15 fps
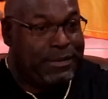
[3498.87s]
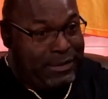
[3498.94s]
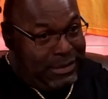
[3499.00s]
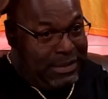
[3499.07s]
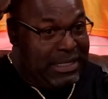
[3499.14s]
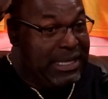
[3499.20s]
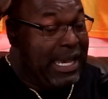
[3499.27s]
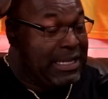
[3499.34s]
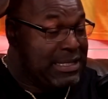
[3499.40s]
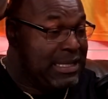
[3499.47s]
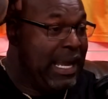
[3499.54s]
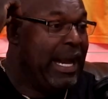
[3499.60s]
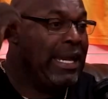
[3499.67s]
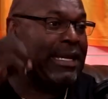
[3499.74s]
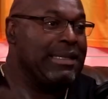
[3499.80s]
The next
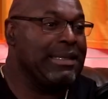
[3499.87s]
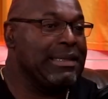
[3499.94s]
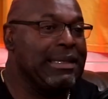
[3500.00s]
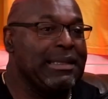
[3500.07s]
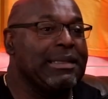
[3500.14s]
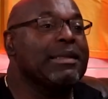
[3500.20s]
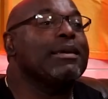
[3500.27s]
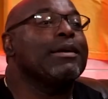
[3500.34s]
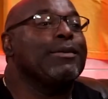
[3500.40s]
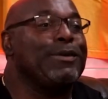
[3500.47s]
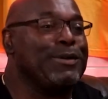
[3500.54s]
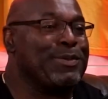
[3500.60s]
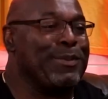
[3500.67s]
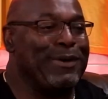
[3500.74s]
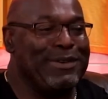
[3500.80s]
night, I
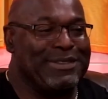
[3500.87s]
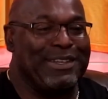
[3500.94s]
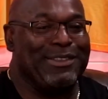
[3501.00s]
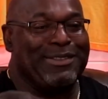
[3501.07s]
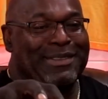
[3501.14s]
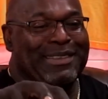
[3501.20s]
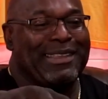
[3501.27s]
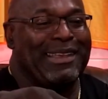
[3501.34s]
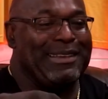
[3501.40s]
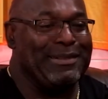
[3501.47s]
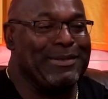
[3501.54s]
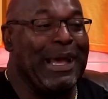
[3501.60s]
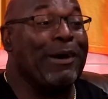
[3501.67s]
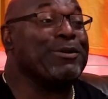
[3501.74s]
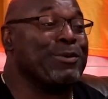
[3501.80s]

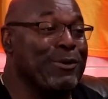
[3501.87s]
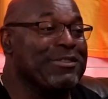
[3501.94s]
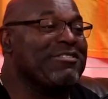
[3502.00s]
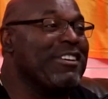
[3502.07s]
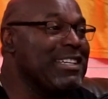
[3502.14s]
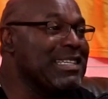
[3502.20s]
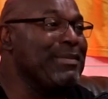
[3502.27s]
was supposed to wrestle